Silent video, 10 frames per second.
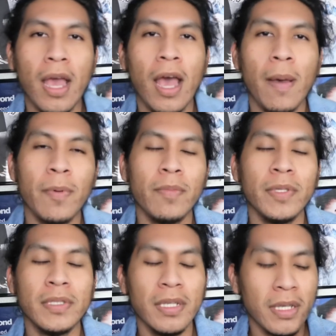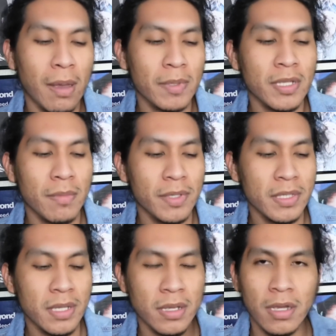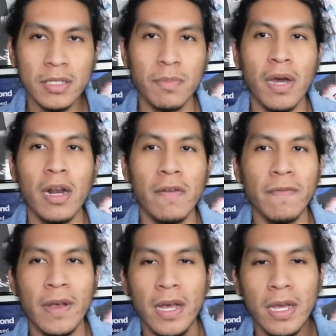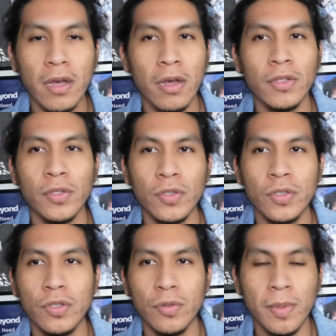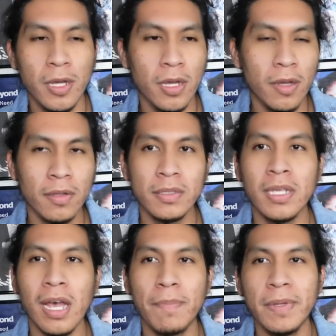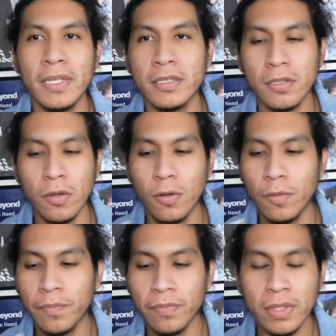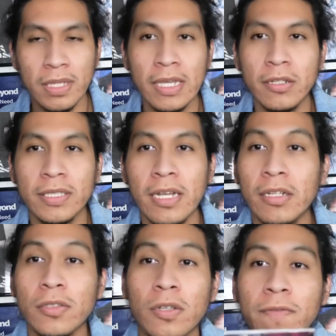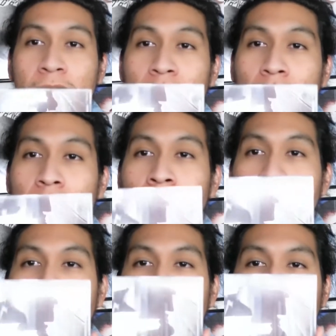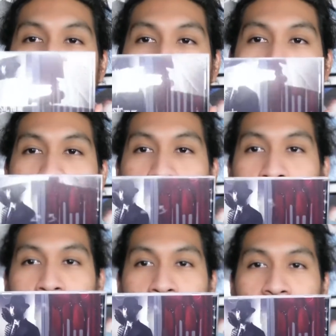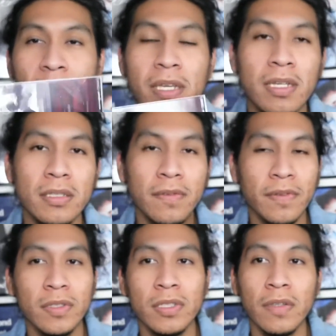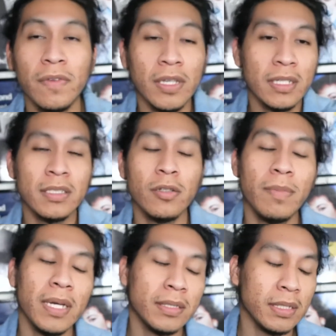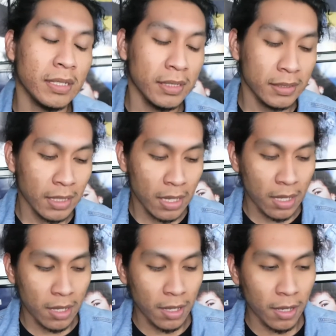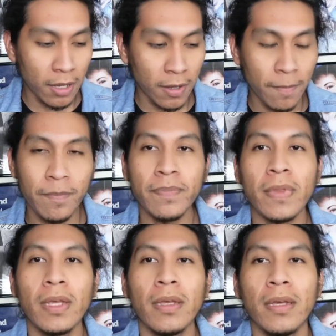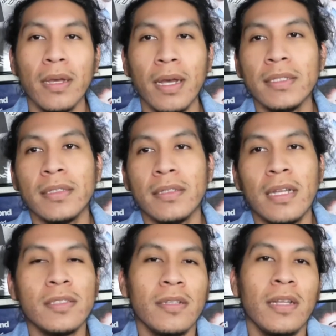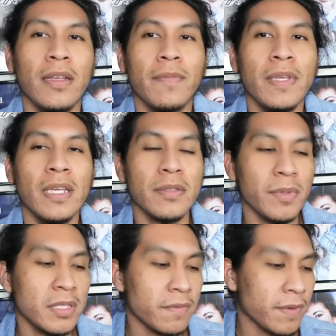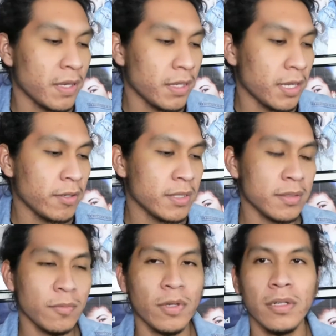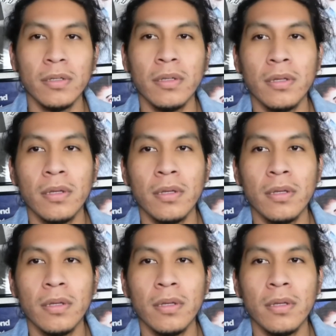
Apple Music, Amazon Music, Spotify, on YouTube, Topic. So get yours out, and also physical and CD, just like me, as if you guys still buy CDs. As that's like me as a music fan, I always want to